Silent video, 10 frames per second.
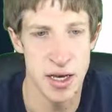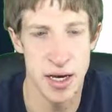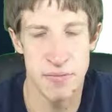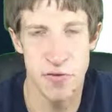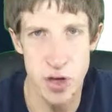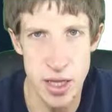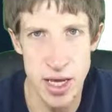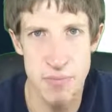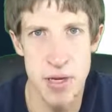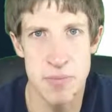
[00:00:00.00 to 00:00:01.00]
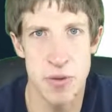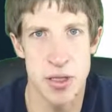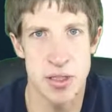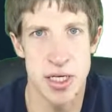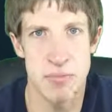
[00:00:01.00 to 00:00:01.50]
um, for a lot of
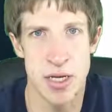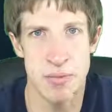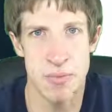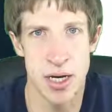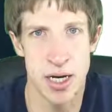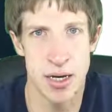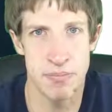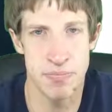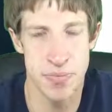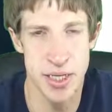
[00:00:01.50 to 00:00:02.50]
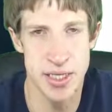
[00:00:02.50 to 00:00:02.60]
people is going to be um,